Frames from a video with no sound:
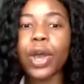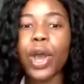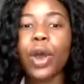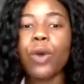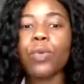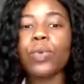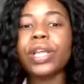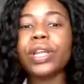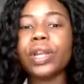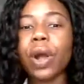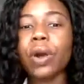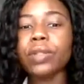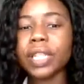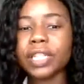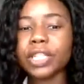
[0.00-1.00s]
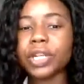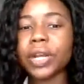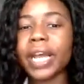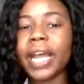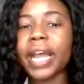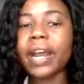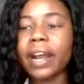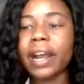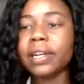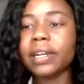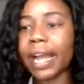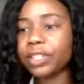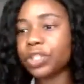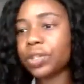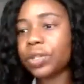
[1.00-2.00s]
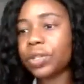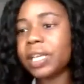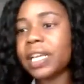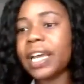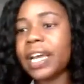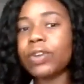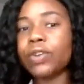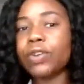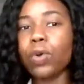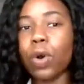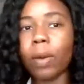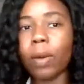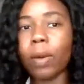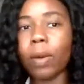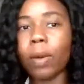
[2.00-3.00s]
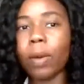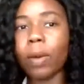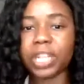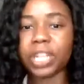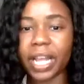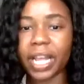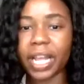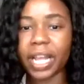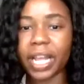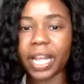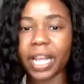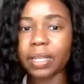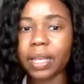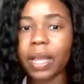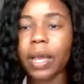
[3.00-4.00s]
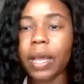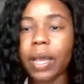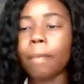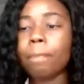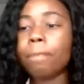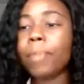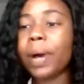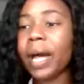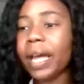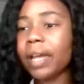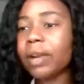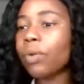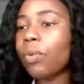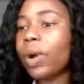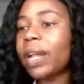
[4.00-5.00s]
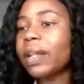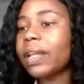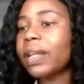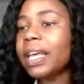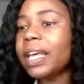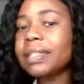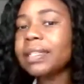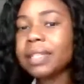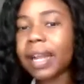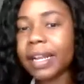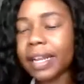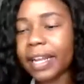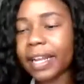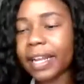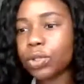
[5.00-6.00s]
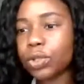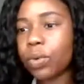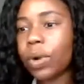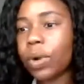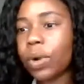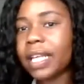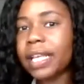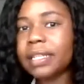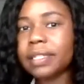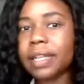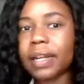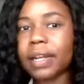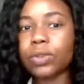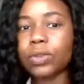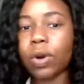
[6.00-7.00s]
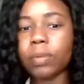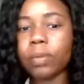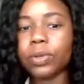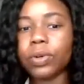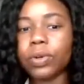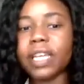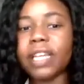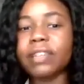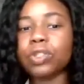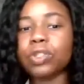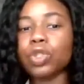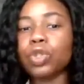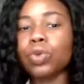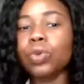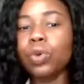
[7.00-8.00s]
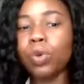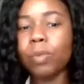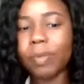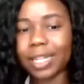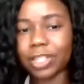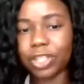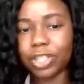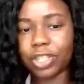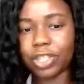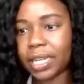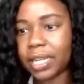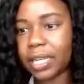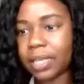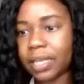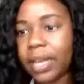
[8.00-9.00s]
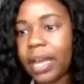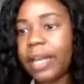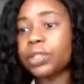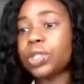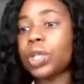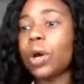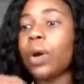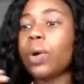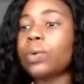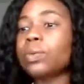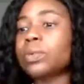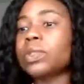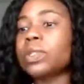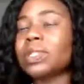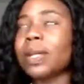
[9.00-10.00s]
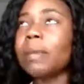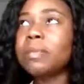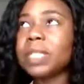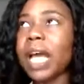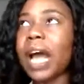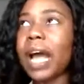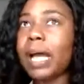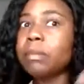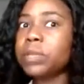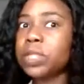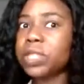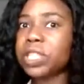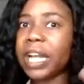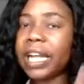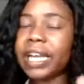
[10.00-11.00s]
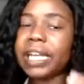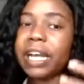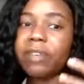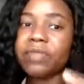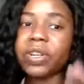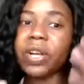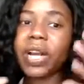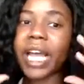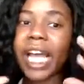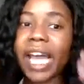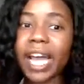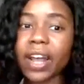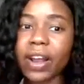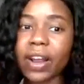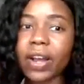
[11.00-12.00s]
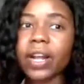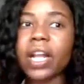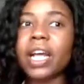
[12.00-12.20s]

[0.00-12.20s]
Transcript: we know that your hair naturally and normally sheds. But what is not natural, what is not normal, is too much shedding. So sometimes shedding of your hair